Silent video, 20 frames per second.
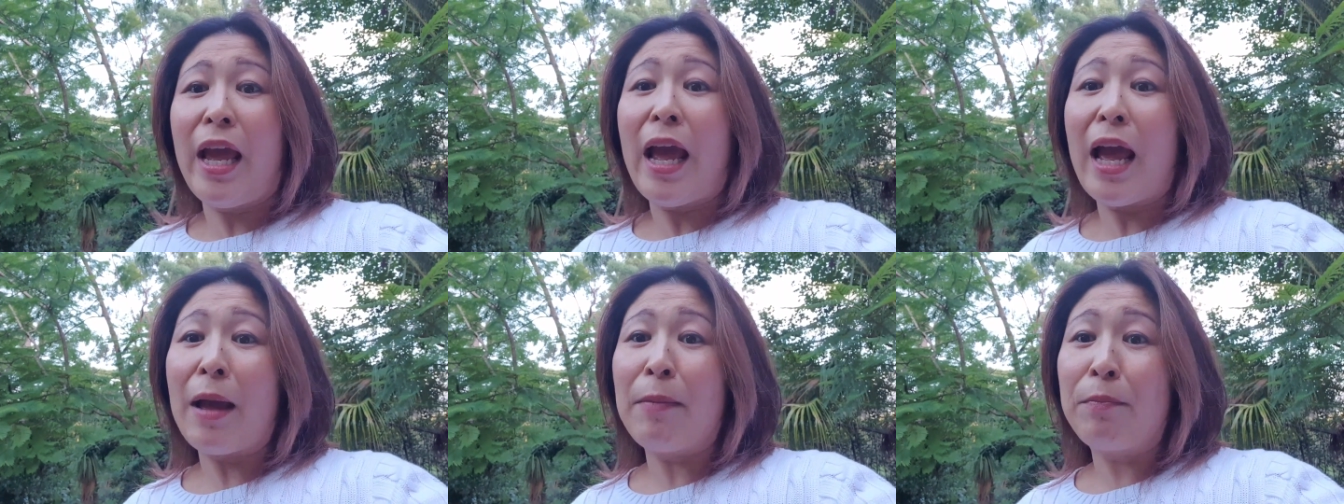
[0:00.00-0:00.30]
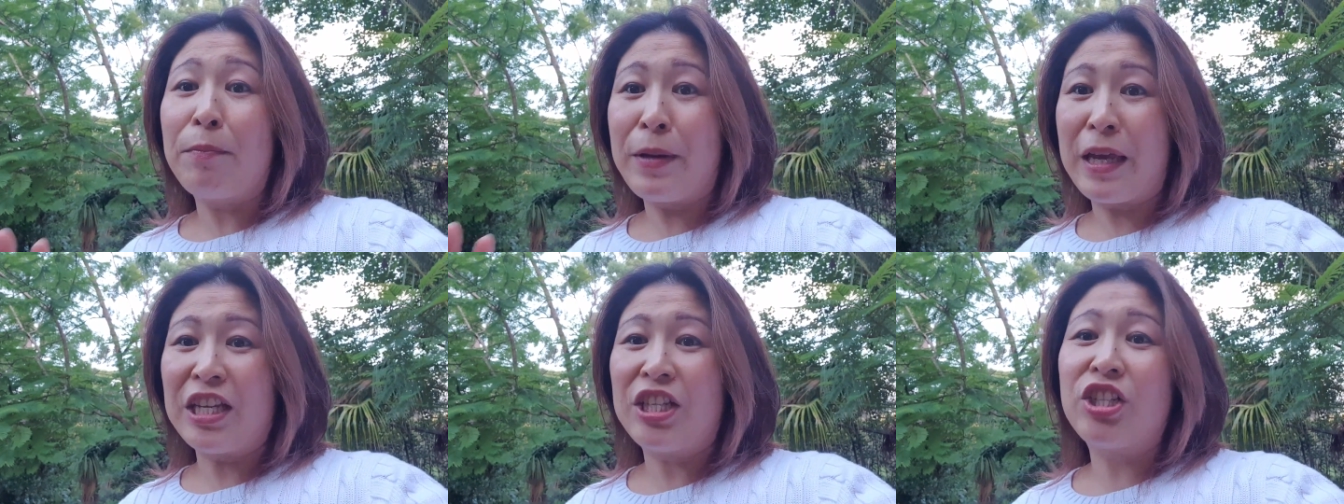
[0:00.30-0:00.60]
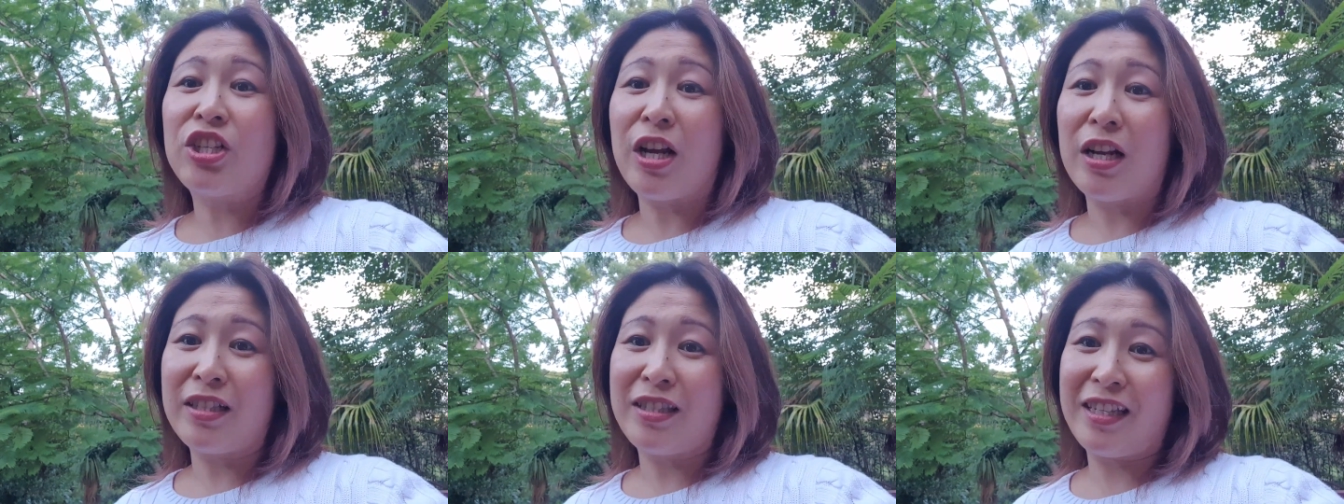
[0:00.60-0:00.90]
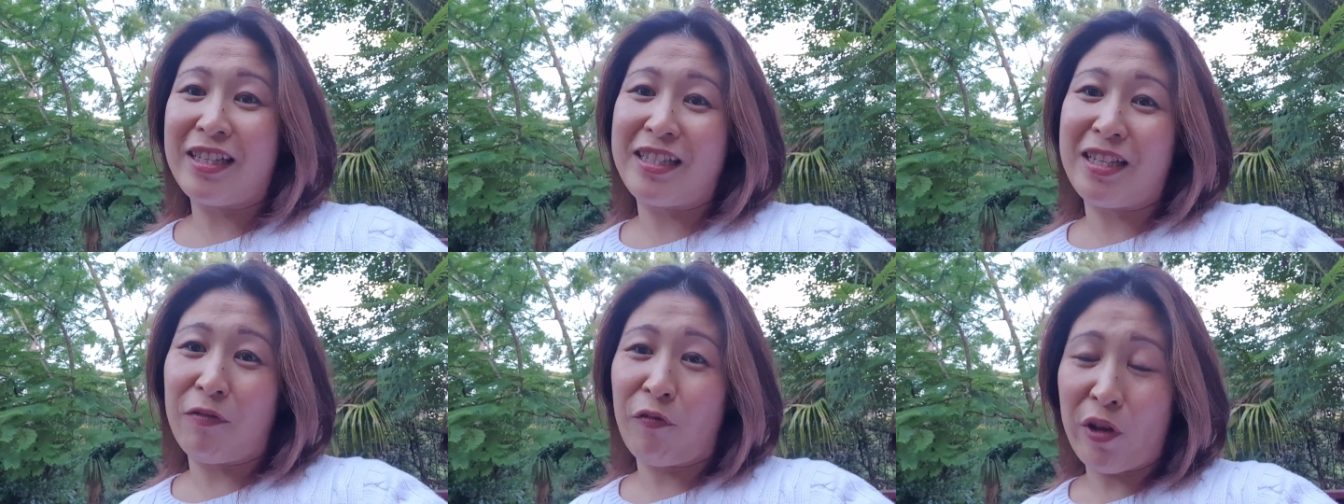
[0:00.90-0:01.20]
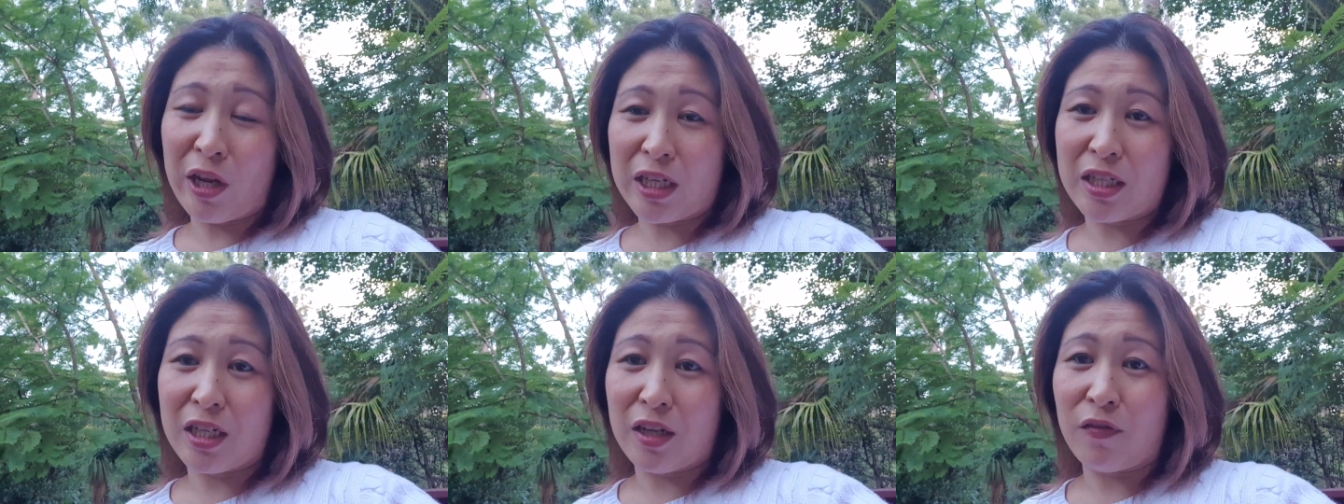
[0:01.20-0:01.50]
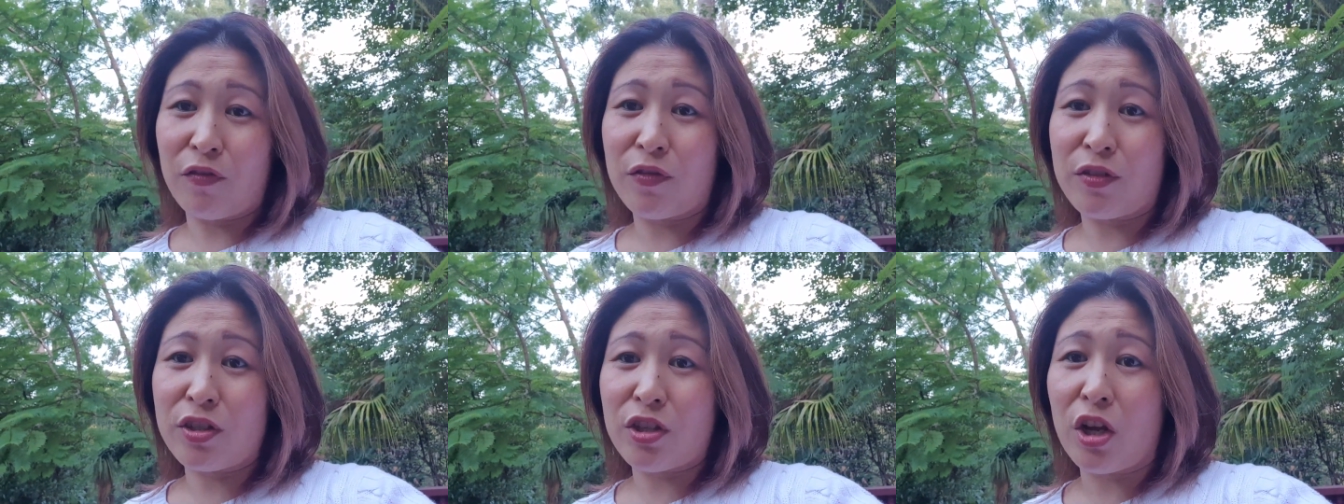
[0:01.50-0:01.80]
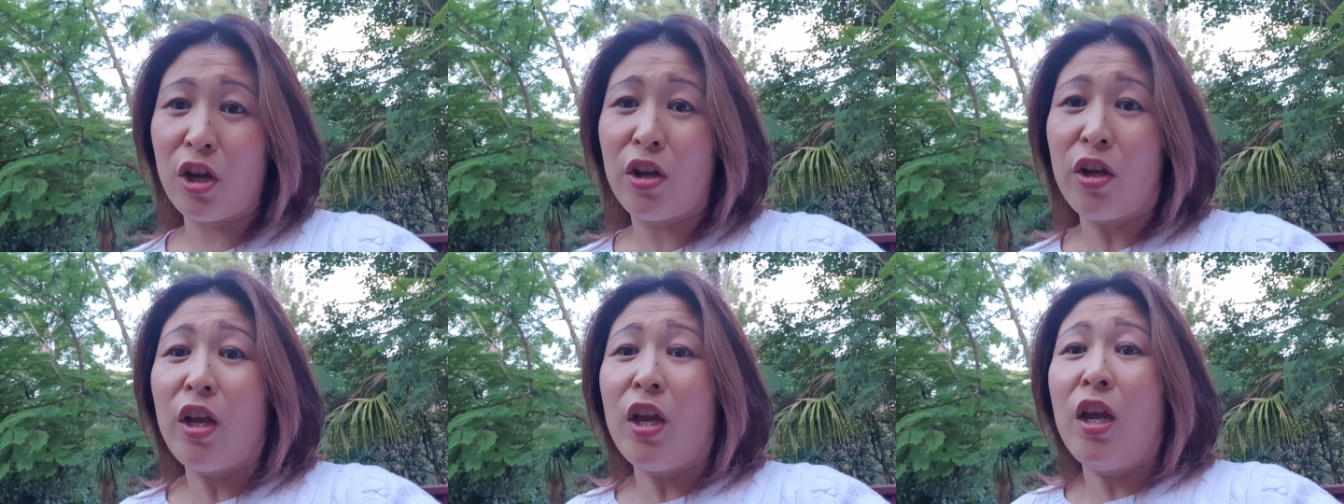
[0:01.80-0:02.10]
and be just as effective.
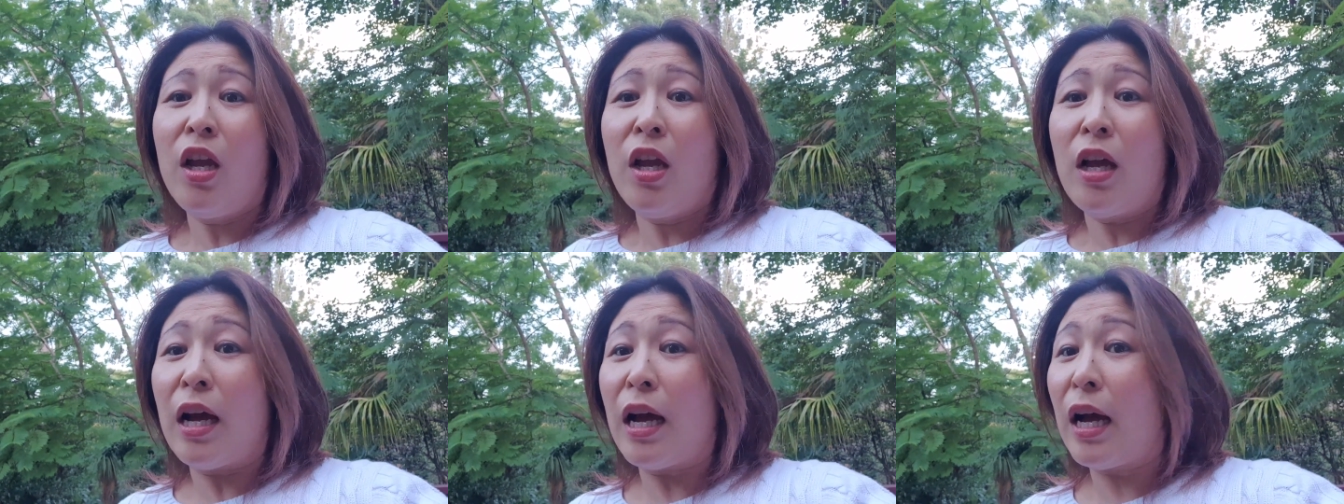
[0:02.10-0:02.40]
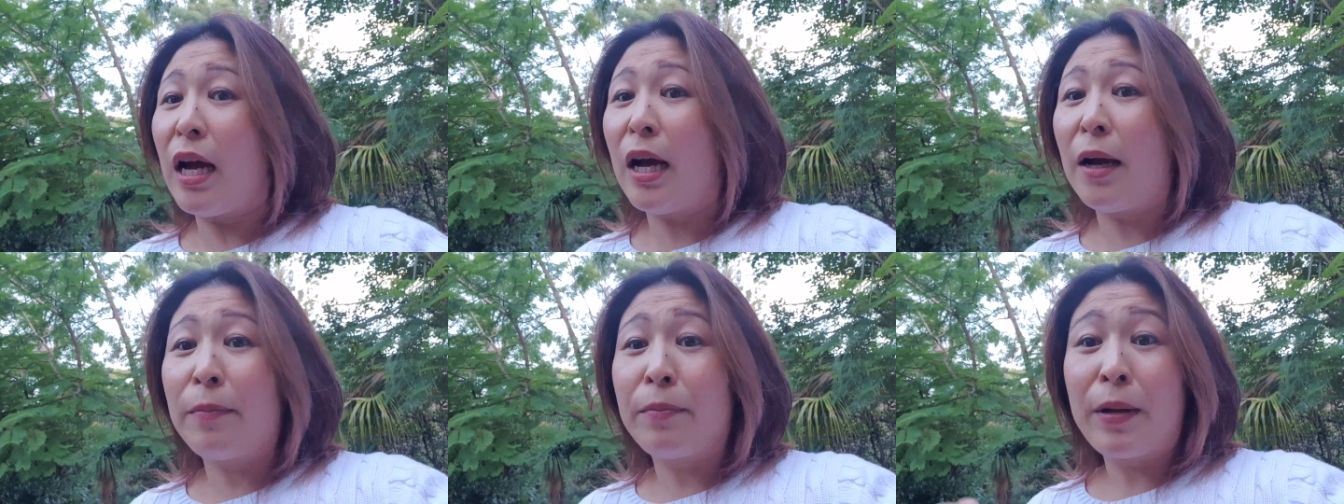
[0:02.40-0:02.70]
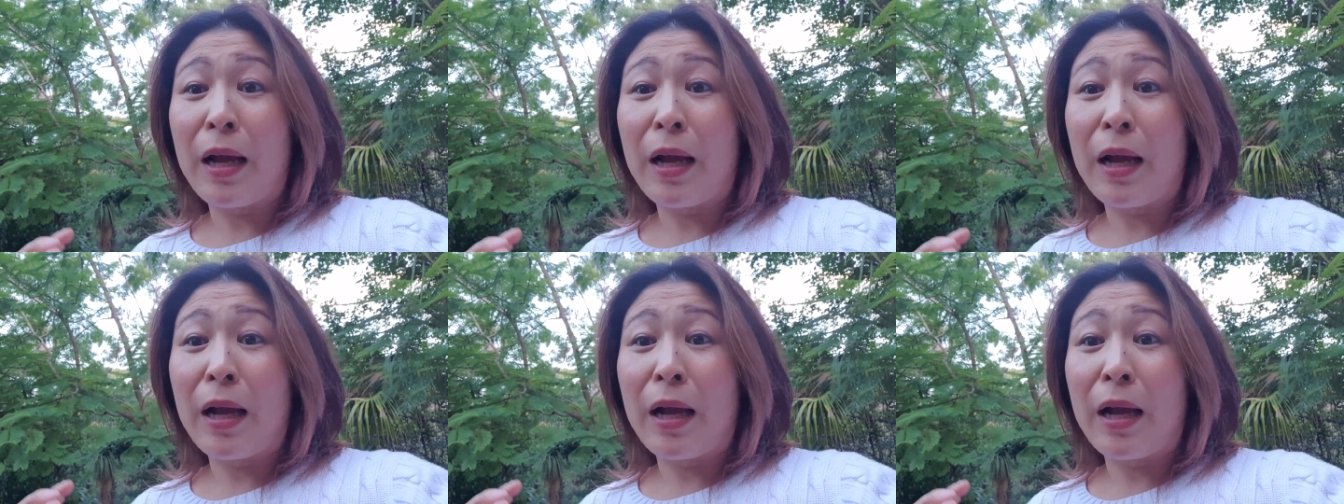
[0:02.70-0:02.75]
So, uh,